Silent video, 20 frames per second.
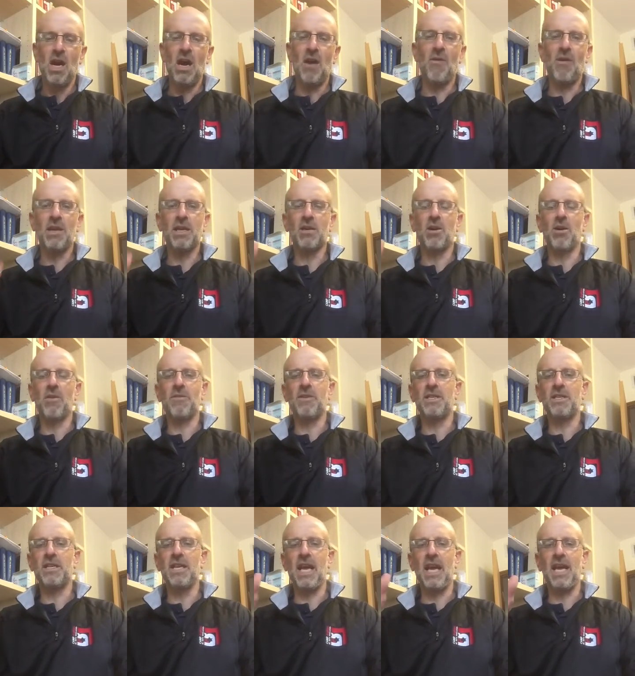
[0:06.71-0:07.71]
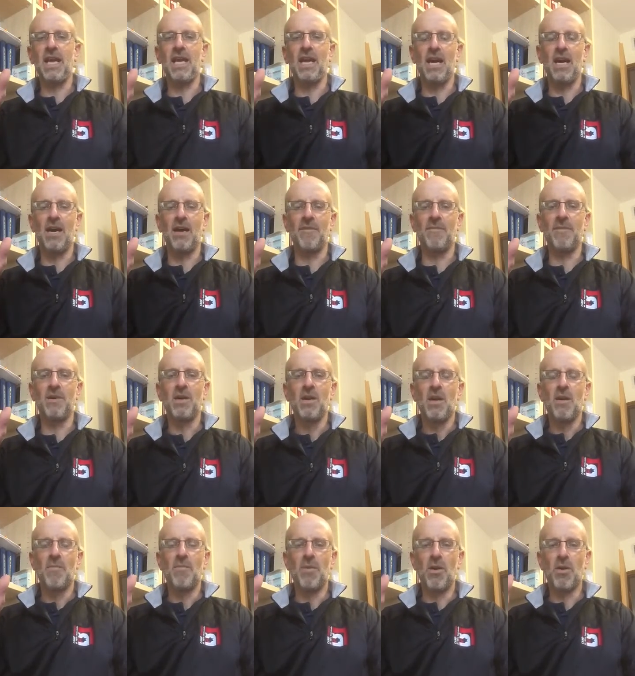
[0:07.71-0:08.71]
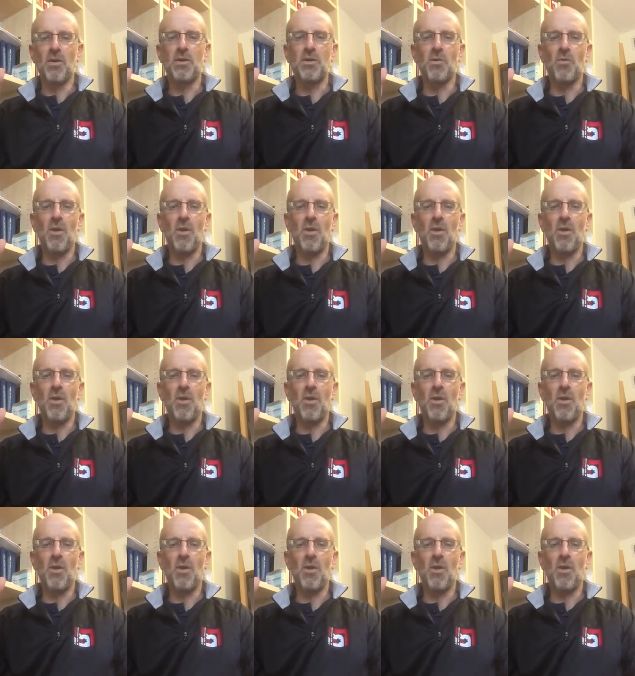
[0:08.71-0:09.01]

I want to go over today both